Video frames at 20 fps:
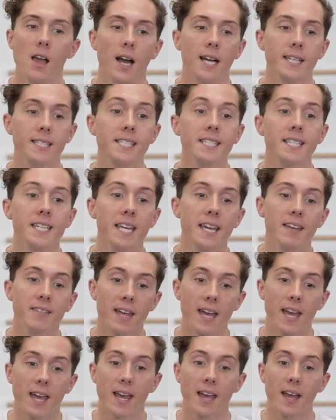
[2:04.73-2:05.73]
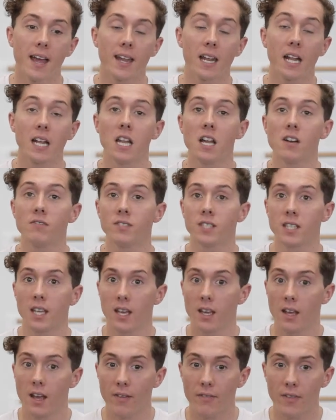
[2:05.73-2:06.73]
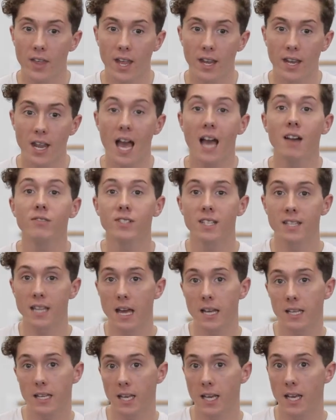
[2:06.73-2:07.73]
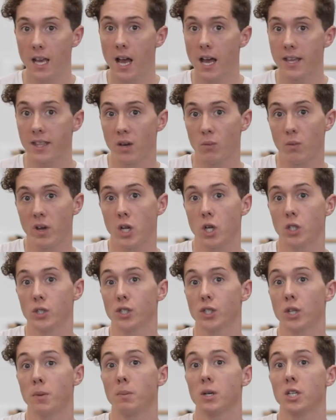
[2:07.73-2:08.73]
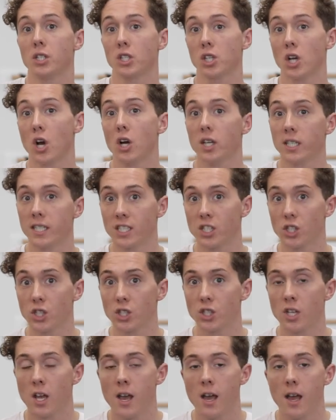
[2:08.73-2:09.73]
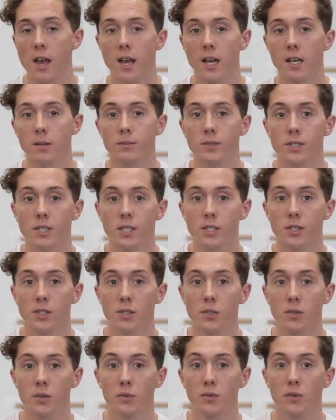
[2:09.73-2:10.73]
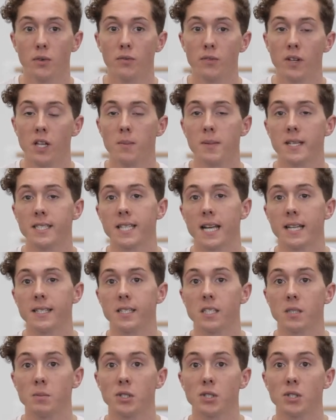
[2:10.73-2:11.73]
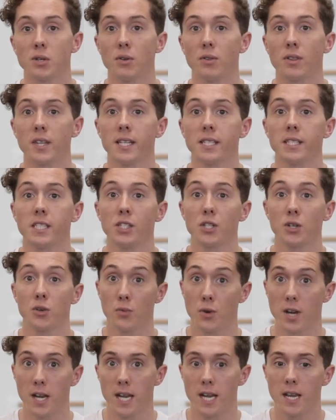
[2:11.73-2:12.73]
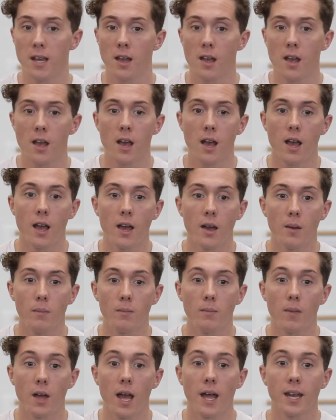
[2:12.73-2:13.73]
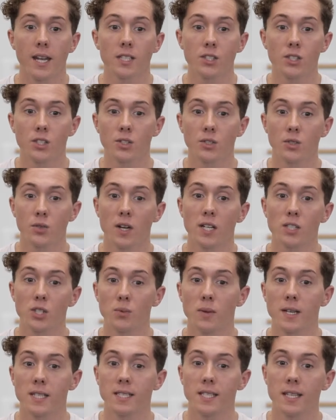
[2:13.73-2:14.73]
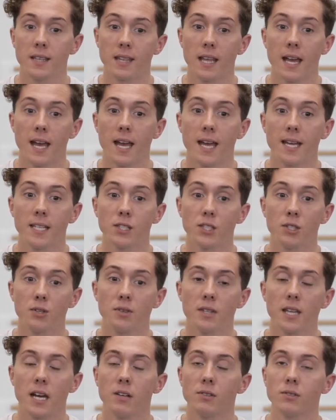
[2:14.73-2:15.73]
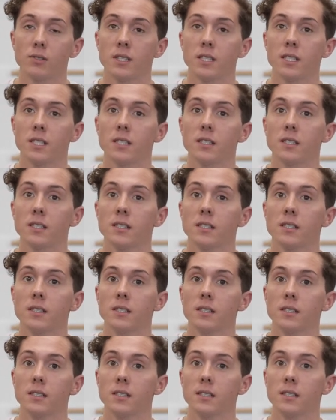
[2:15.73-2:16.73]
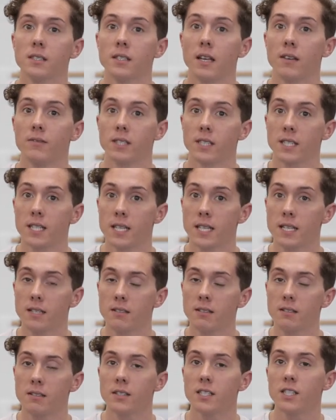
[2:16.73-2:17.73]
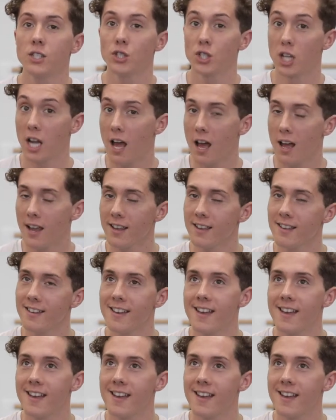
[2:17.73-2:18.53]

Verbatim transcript: I did a year there and I loved it, and then after that year I then went on to Bird College to fulfil my dance and musical theatre degree, and I graduated there in 2017 in July,